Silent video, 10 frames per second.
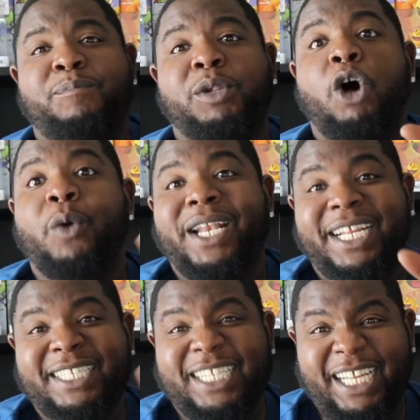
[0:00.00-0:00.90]
blowing
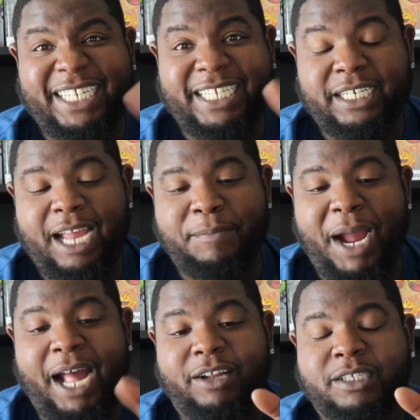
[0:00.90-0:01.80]
insulation at
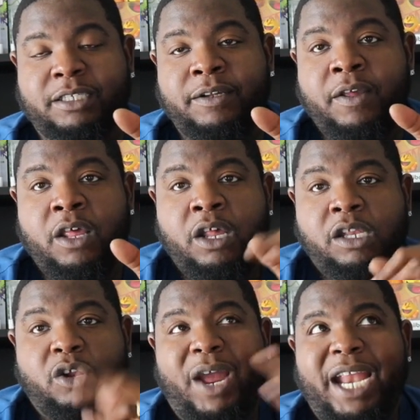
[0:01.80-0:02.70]
my house.
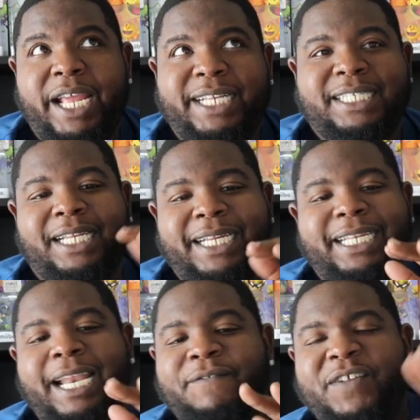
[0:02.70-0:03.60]
So any
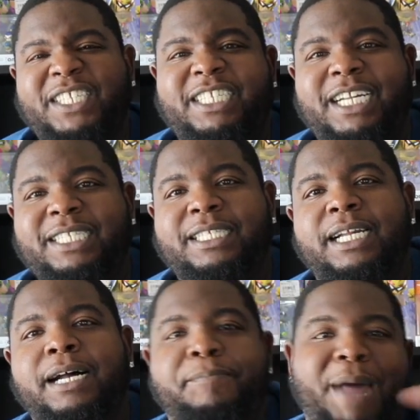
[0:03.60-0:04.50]
insulation, if it's just
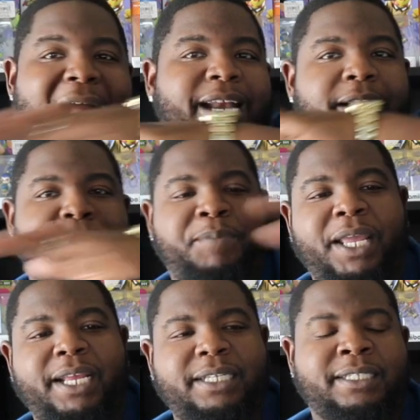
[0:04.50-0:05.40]
the batted
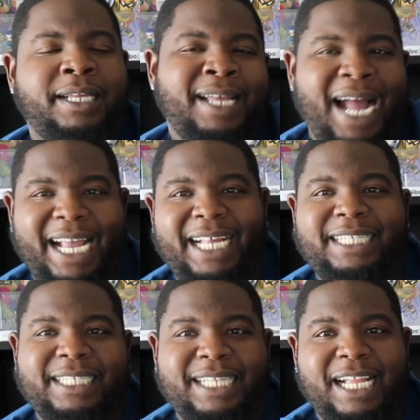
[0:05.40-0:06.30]
piece, I
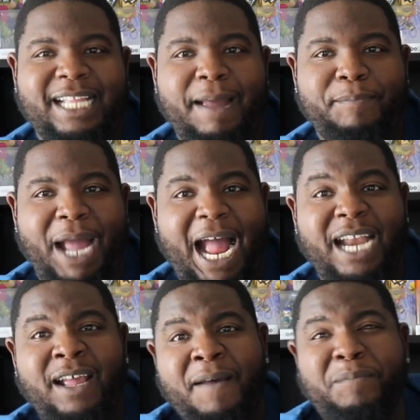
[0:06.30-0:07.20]
guess it's not that
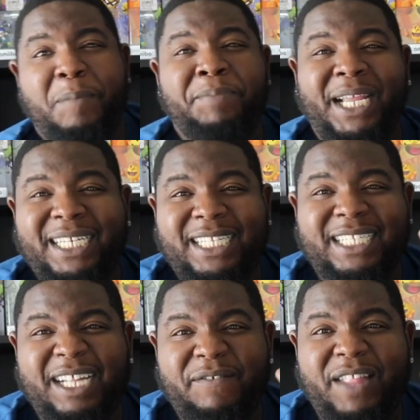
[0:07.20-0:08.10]
bad, but
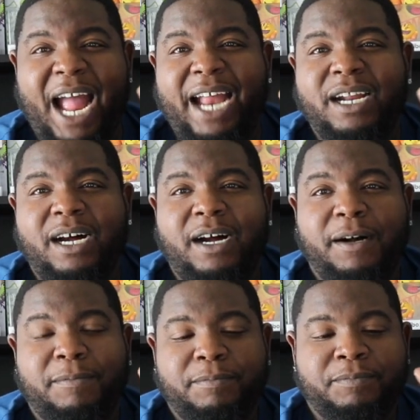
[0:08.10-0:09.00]
pieces of that
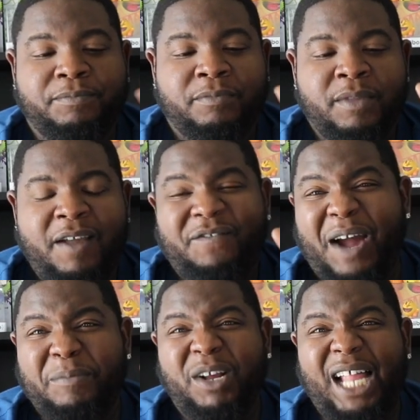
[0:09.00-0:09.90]

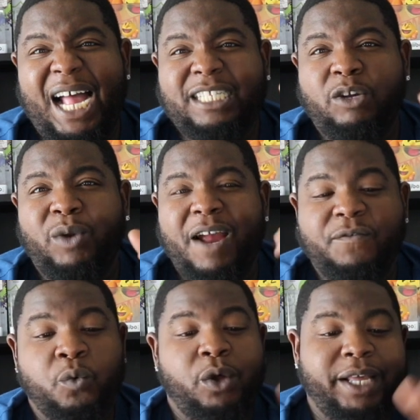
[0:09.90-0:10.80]
fiberglass or
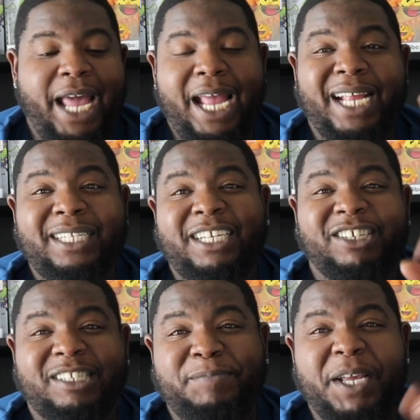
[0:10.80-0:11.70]
whatever will get into
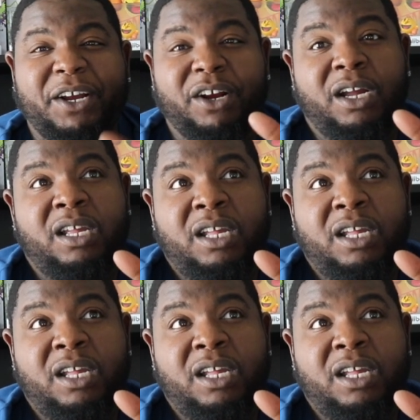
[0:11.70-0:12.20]
your speaker.